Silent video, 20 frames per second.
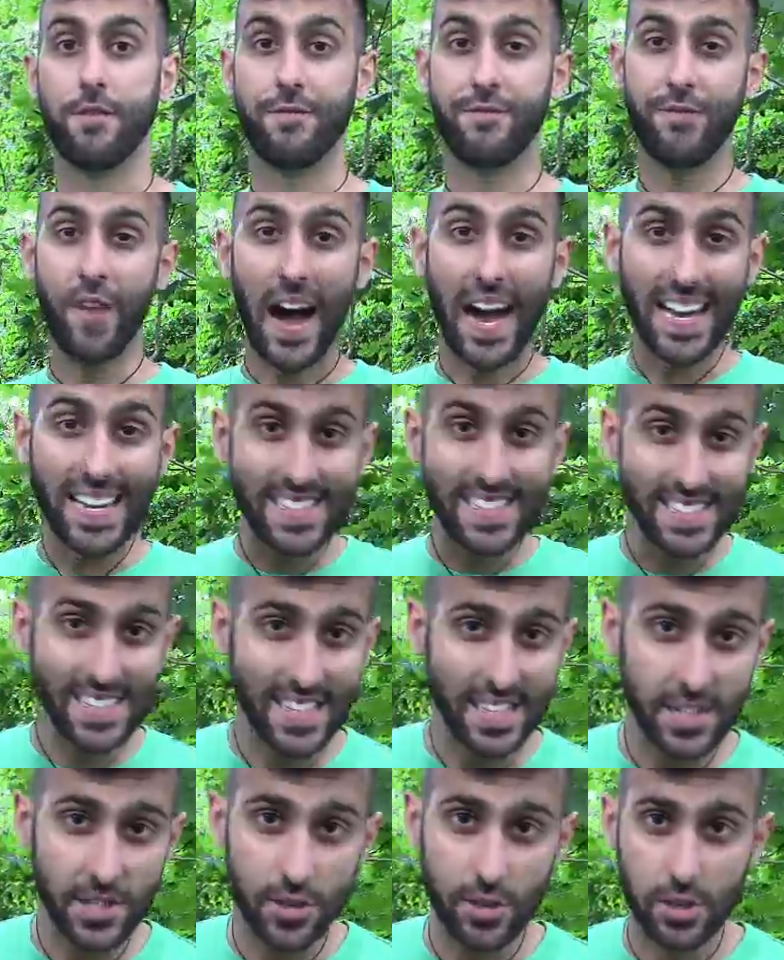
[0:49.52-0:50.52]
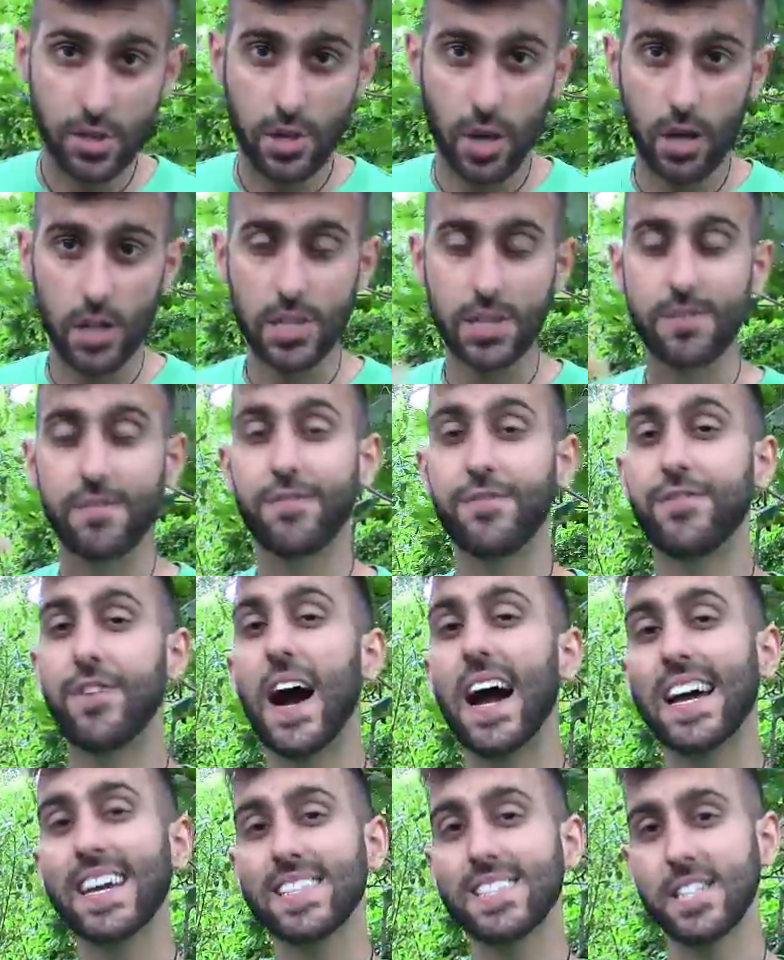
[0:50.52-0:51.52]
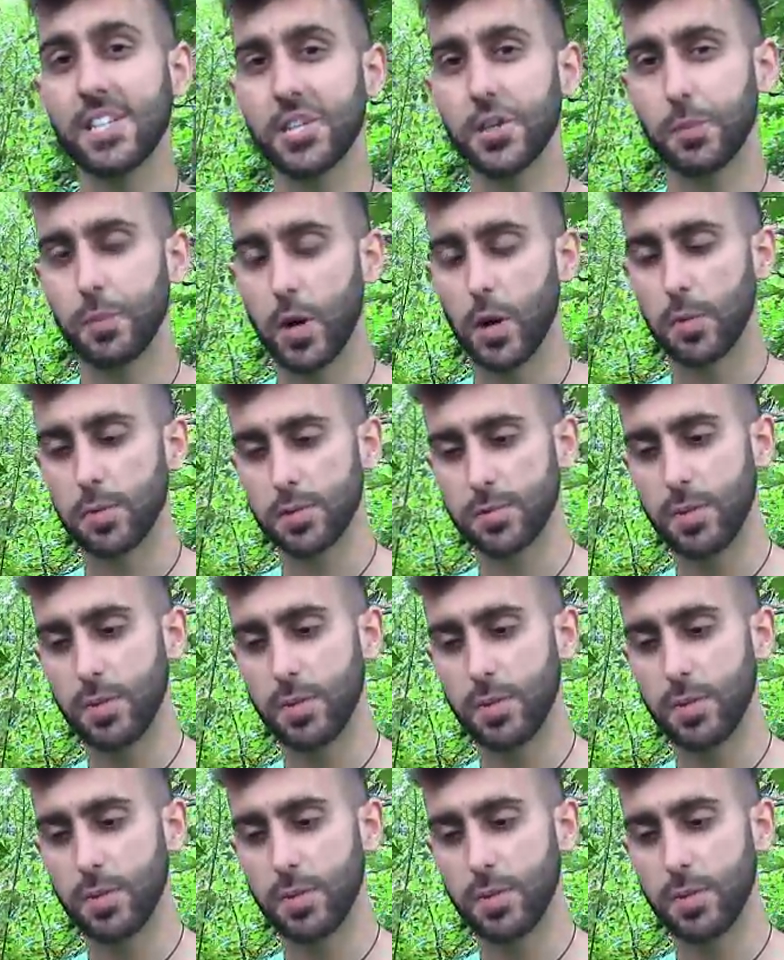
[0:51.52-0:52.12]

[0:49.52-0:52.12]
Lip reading: finding your calling, finding your purpose,